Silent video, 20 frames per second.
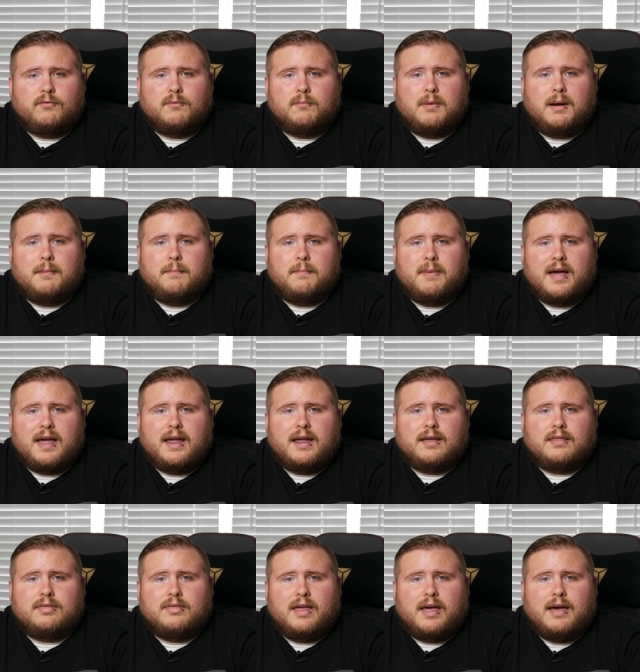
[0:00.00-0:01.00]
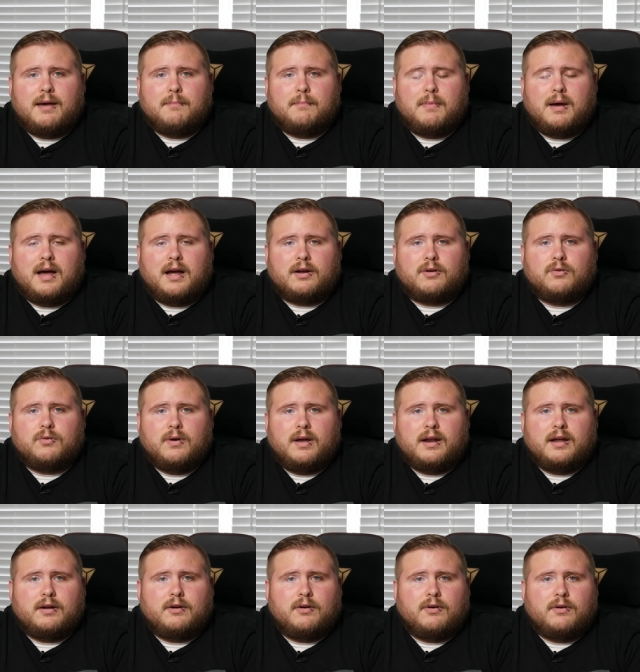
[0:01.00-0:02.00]
from my bank that my
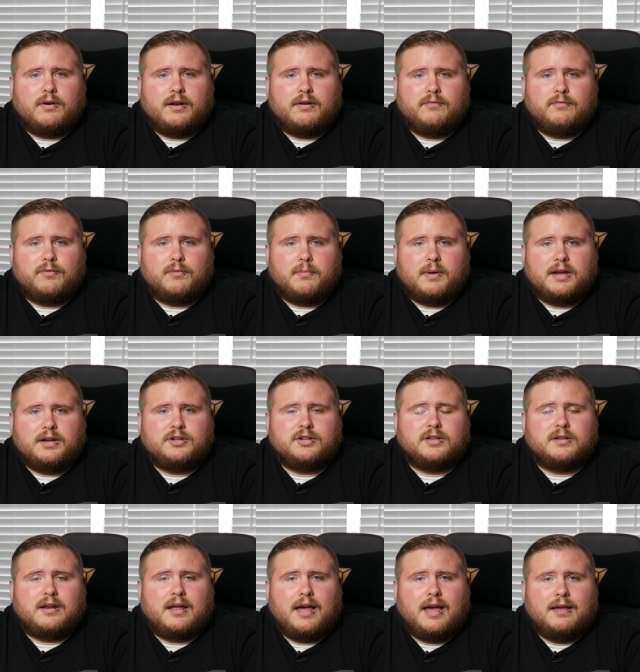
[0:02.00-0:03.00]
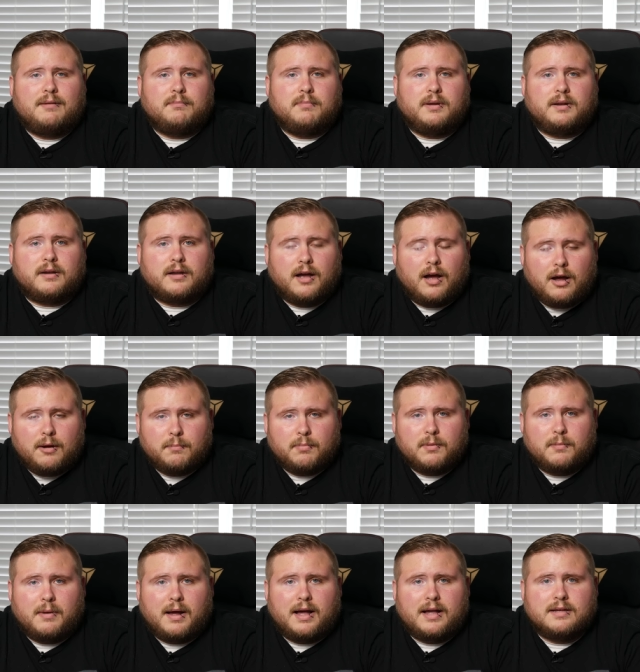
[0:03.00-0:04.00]
credit card information had been
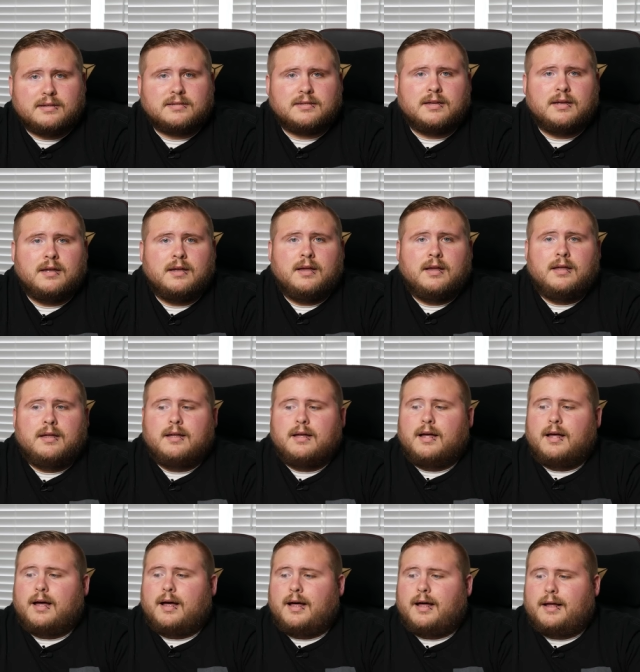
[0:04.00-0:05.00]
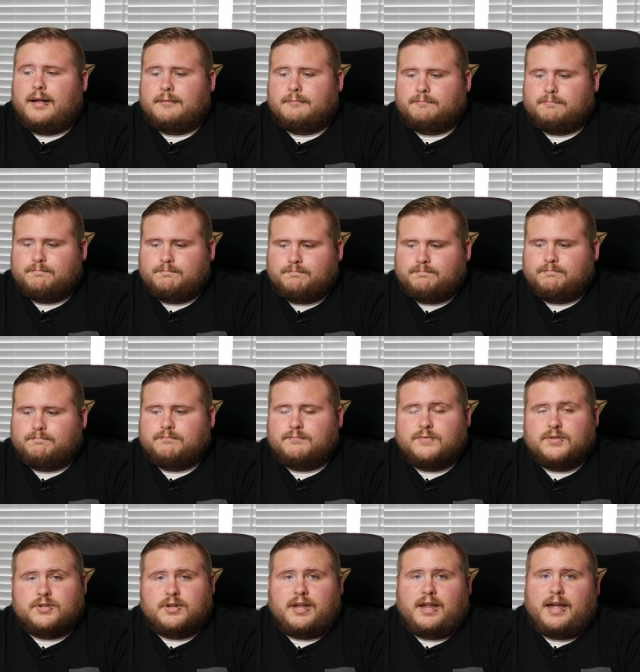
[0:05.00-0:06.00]
compromised. Uh,
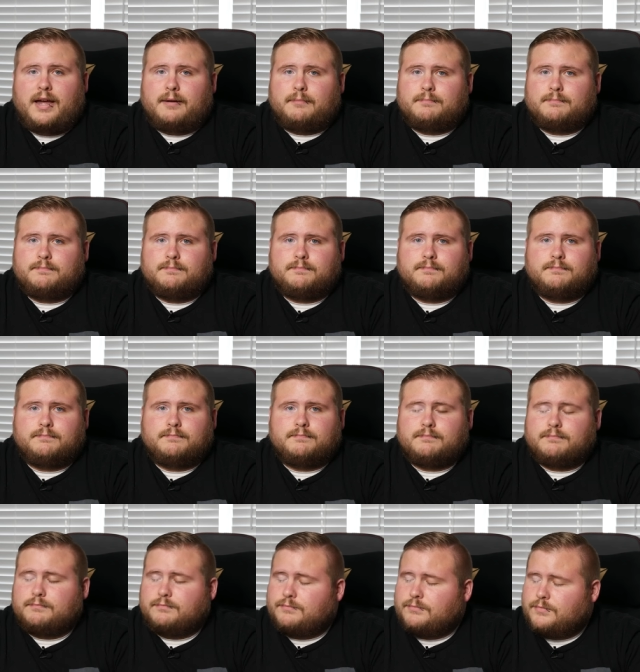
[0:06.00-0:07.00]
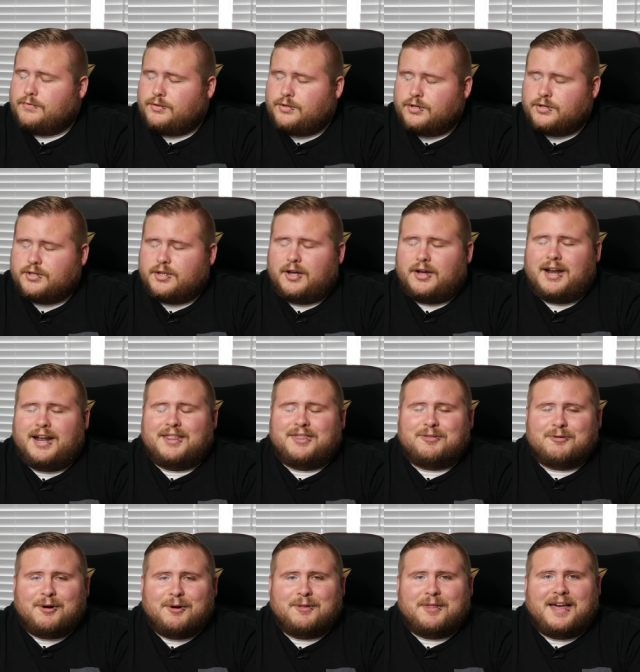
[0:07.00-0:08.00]
so yeah, just thought I'd
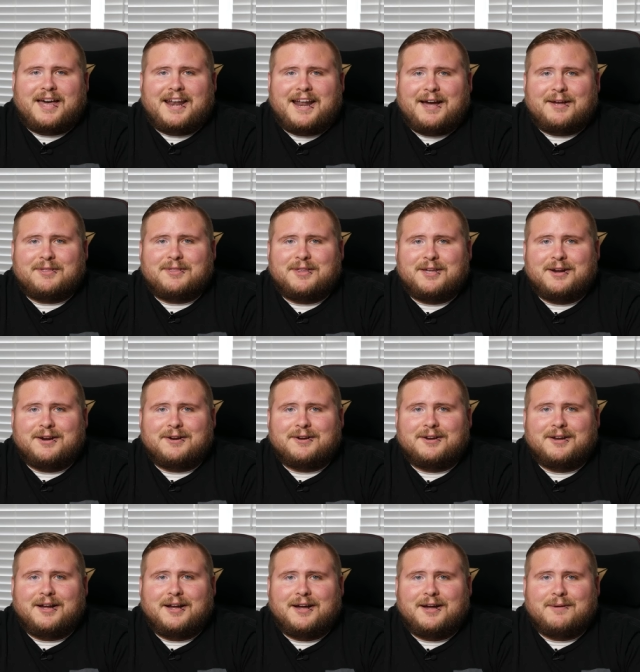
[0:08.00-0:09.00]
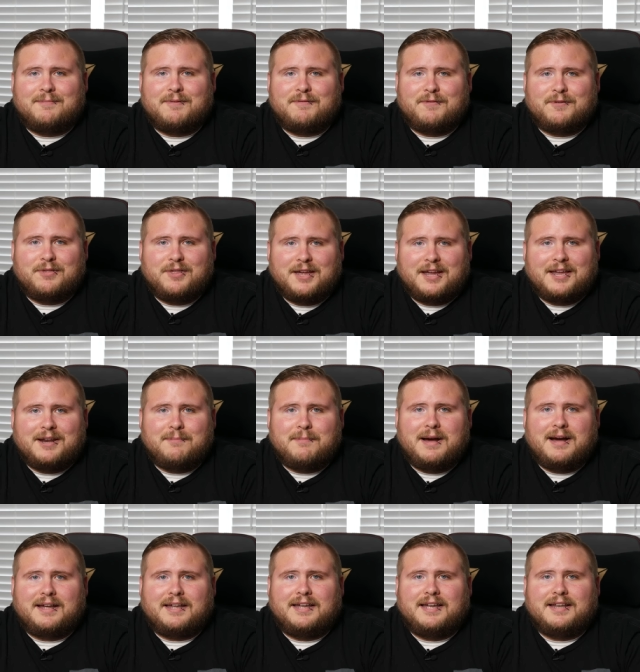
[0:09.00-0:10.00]
throw that out there. Um, if you're thinking
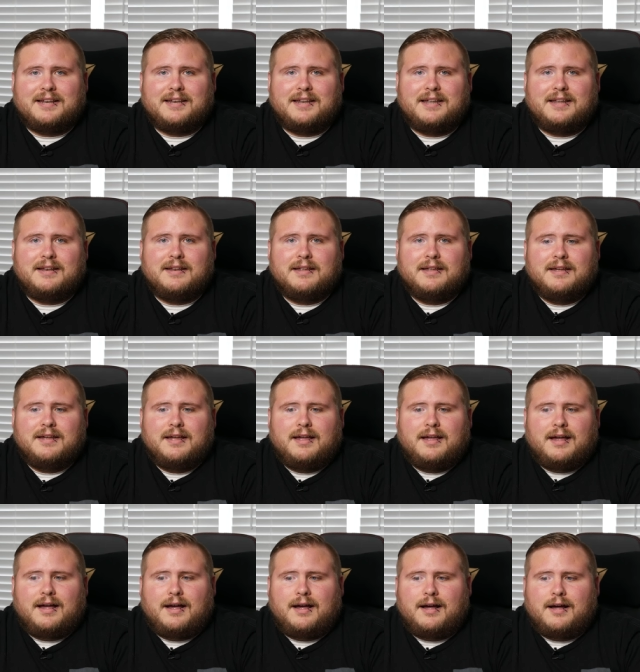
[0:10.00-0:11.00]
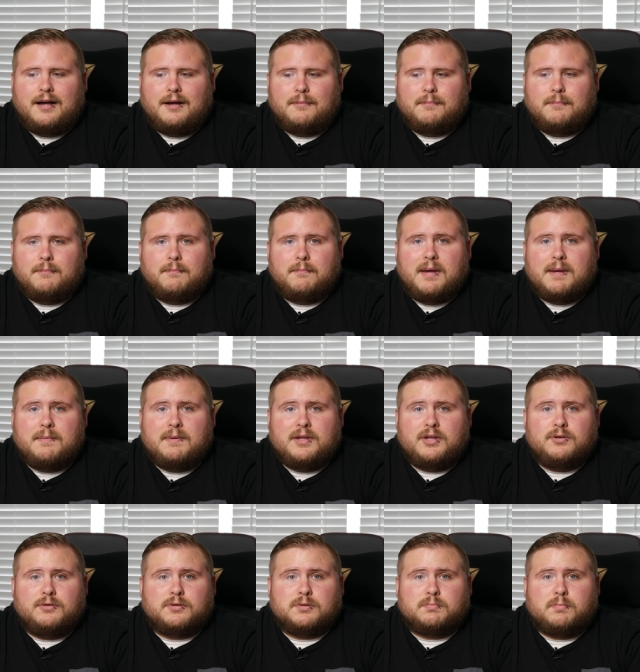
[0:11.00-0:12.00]
about getting it, um, maybe
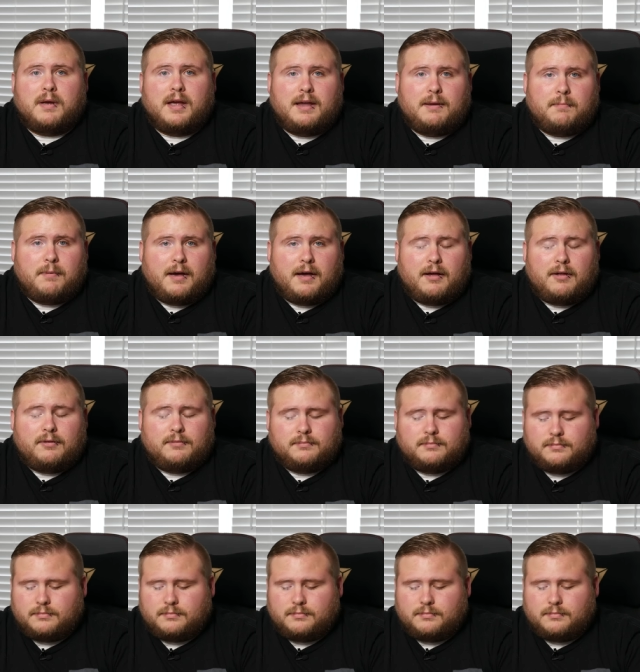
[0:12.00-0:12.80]
use PayPal.